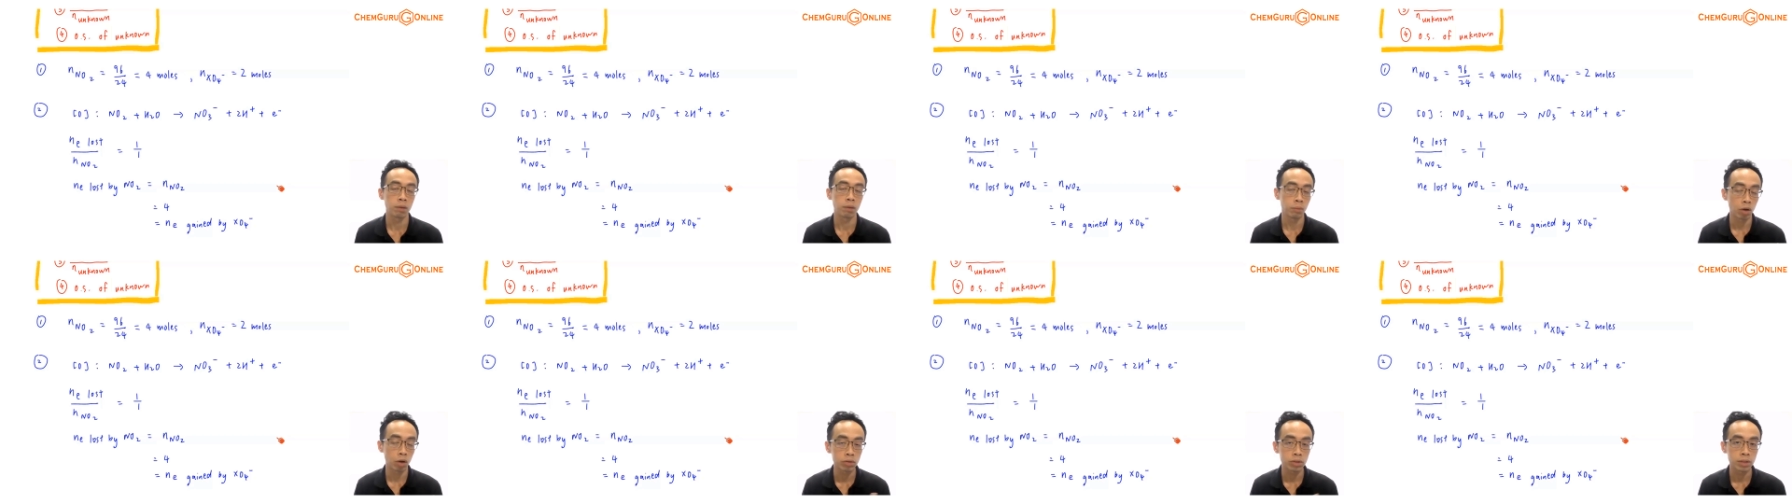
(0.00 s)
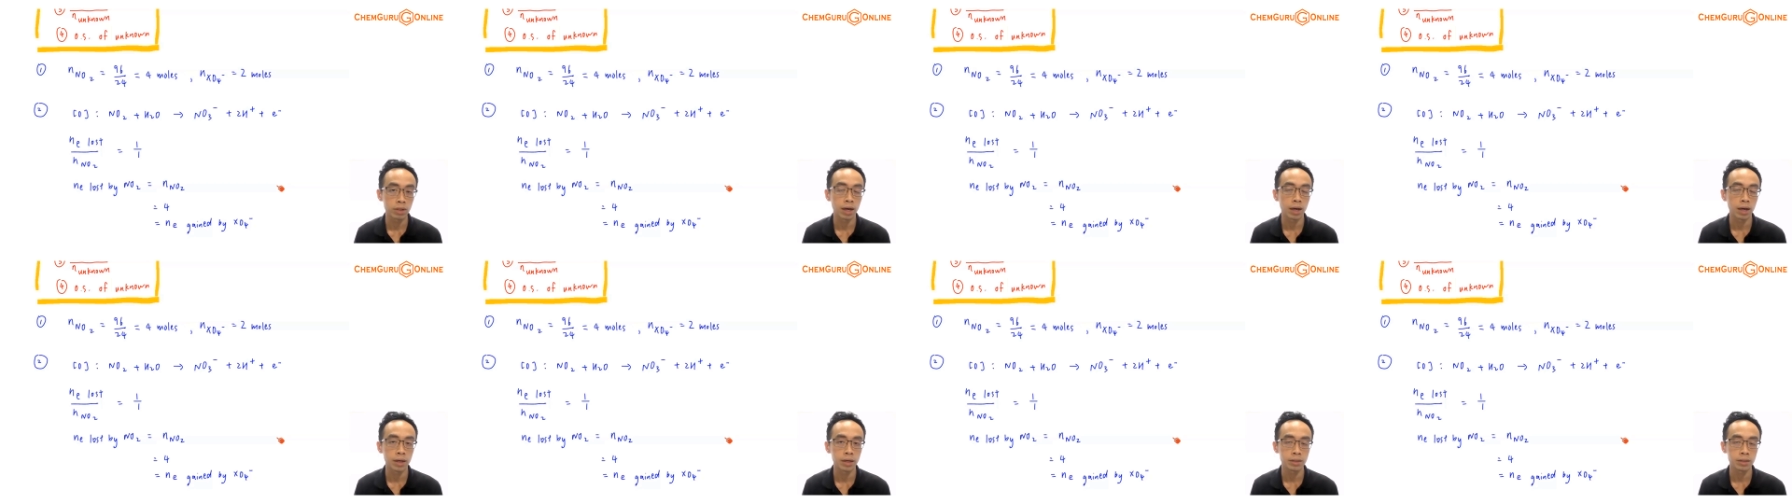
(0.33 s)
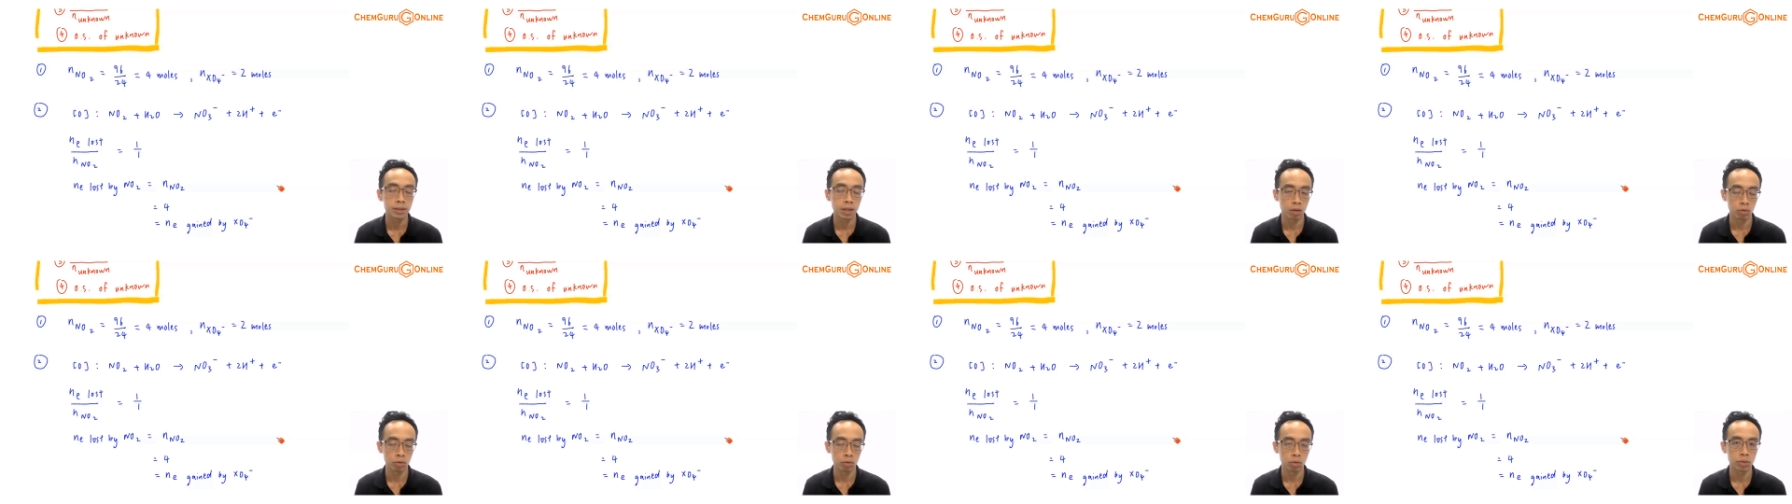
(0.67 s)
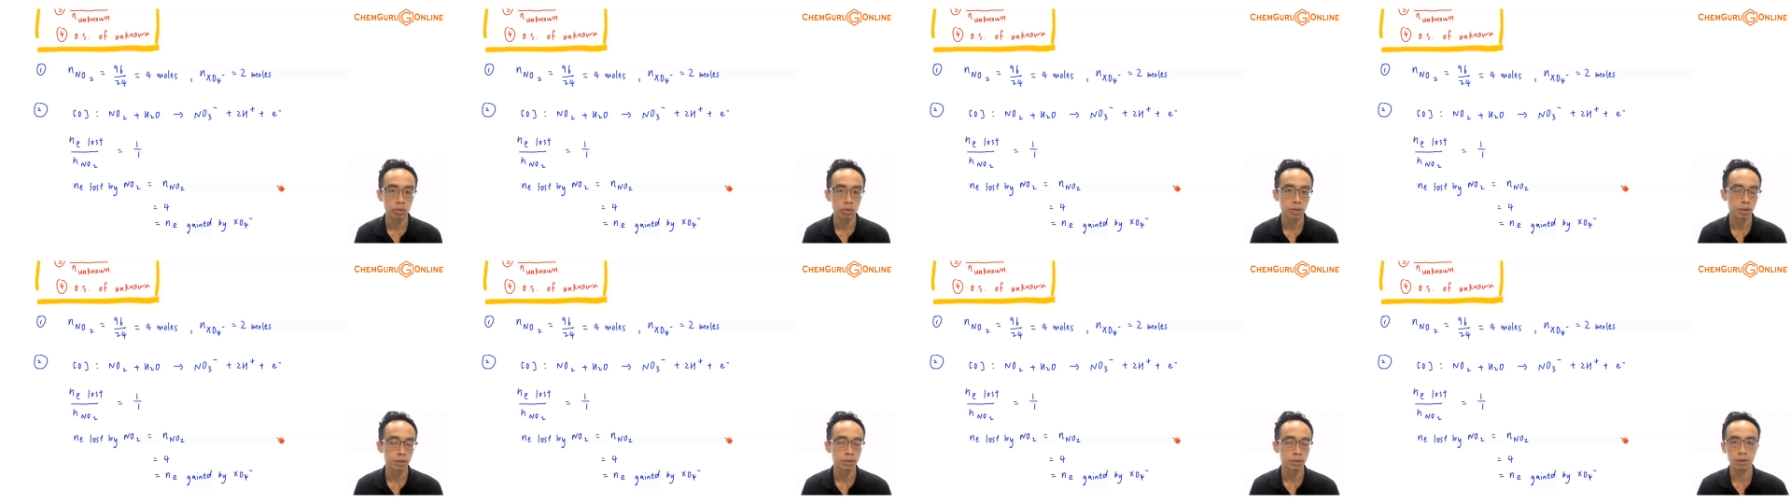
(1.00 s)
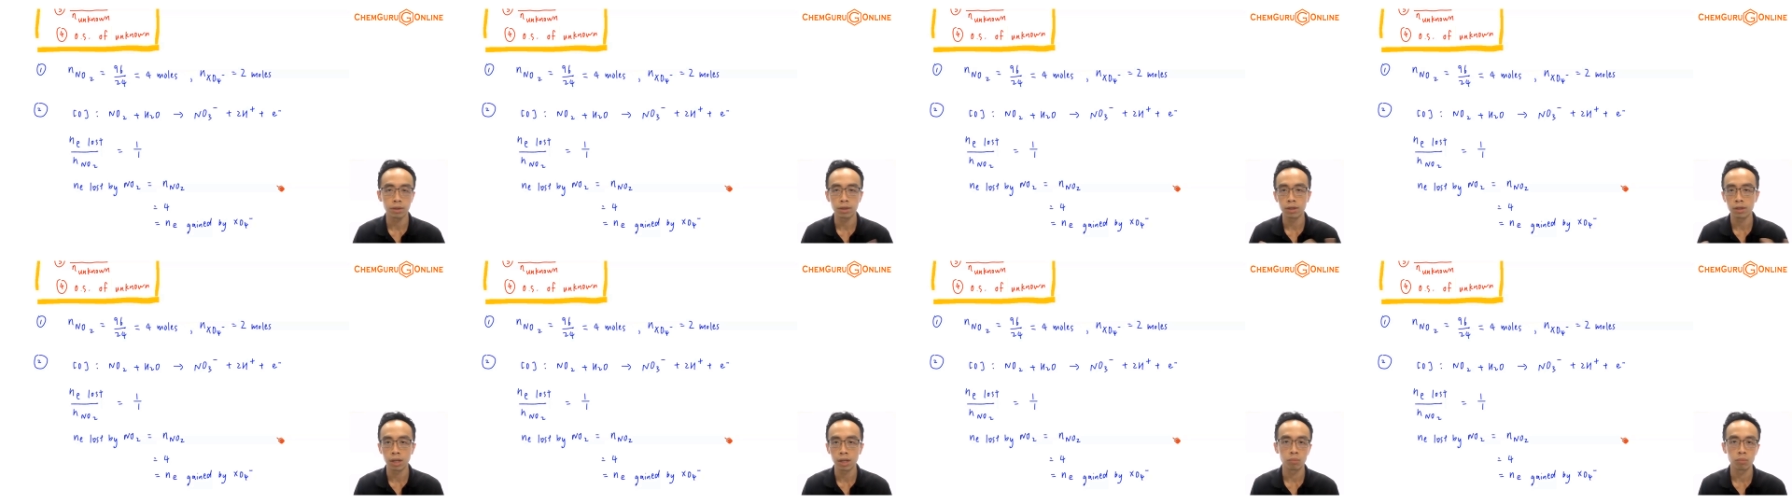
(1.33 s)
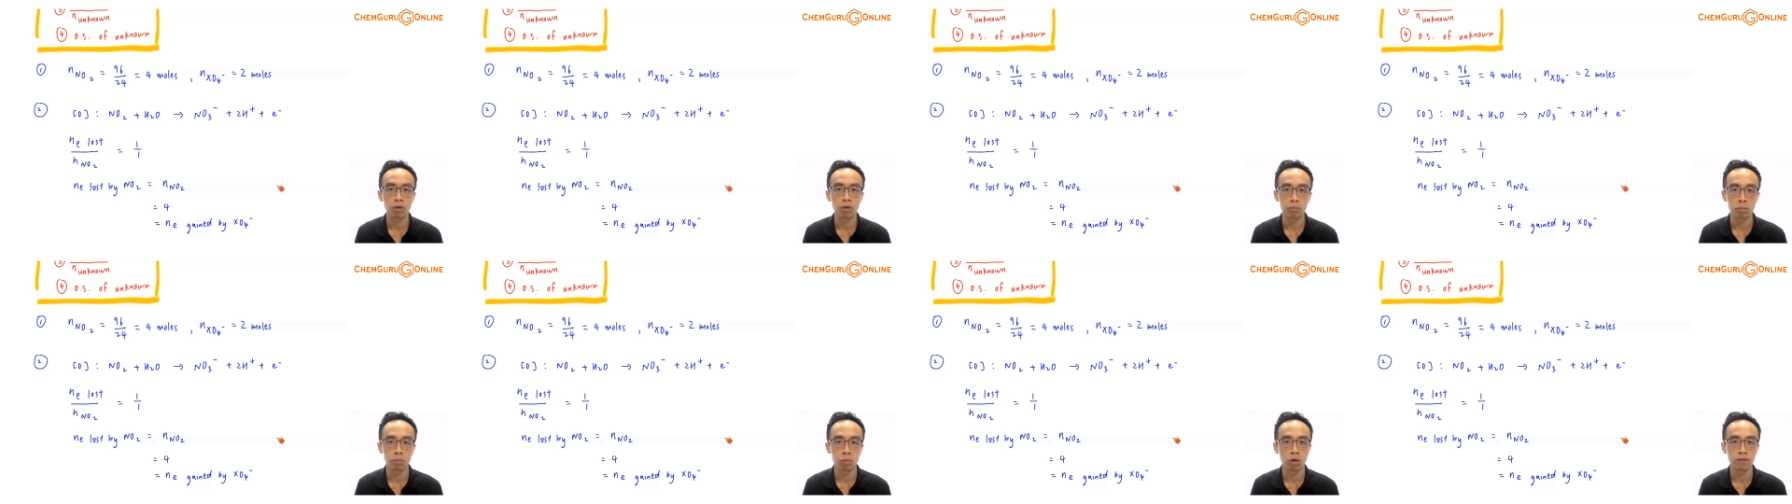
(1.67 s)
If I'm oxidized, I'll lose a certain
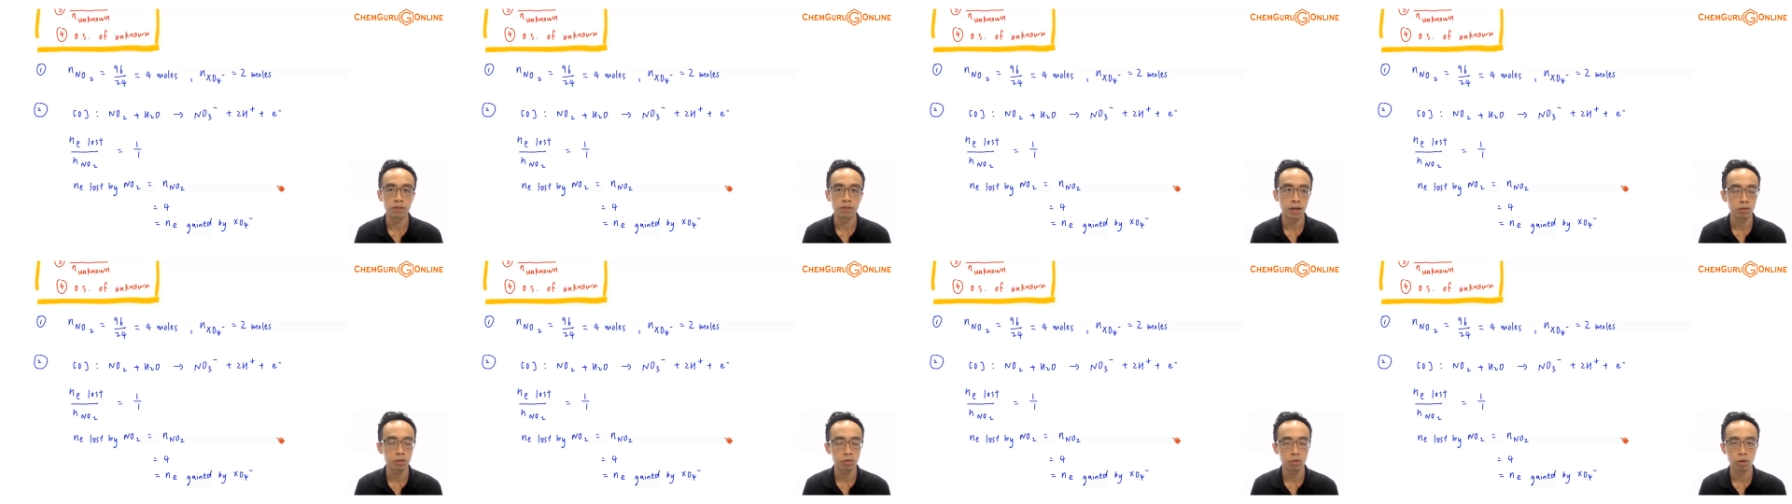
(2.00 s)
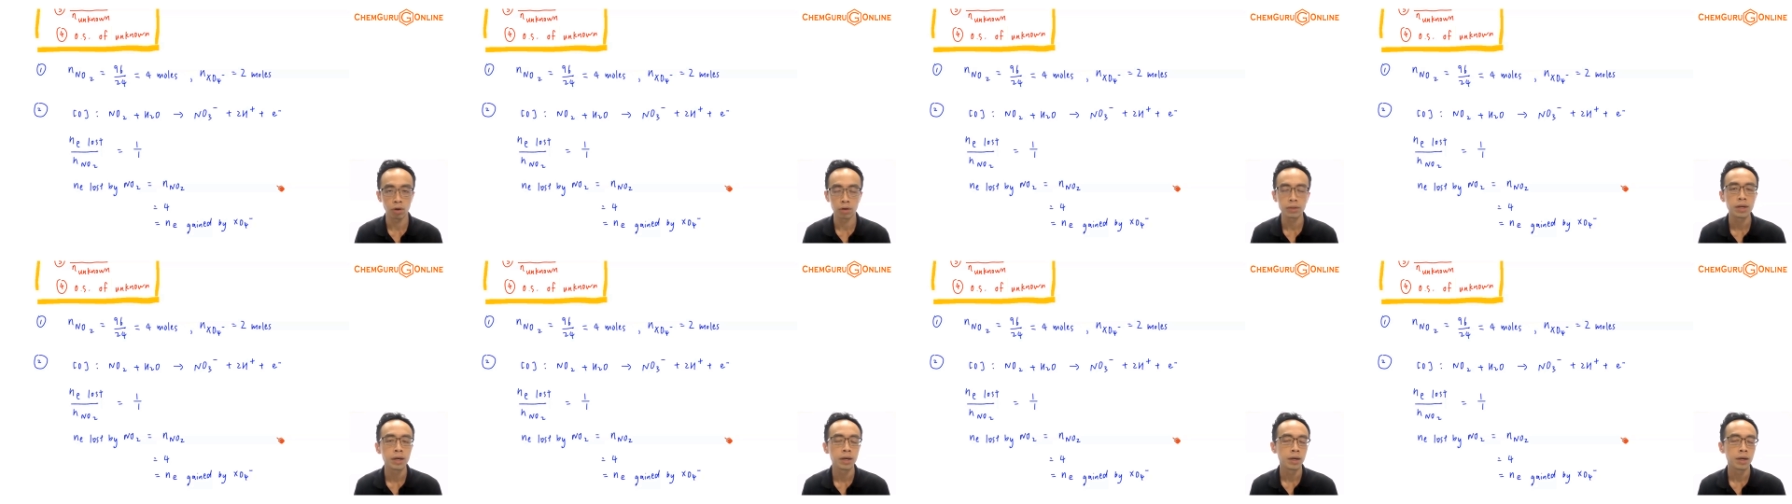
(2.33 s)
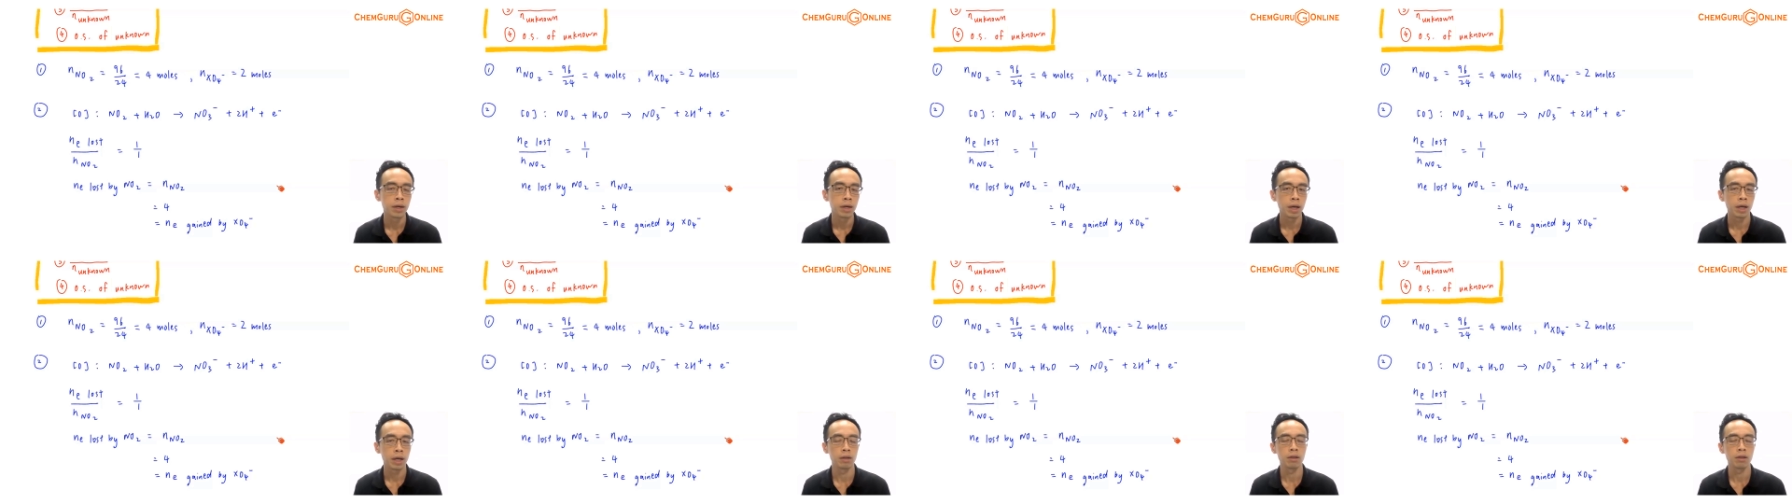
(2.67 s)
number of mole of electron,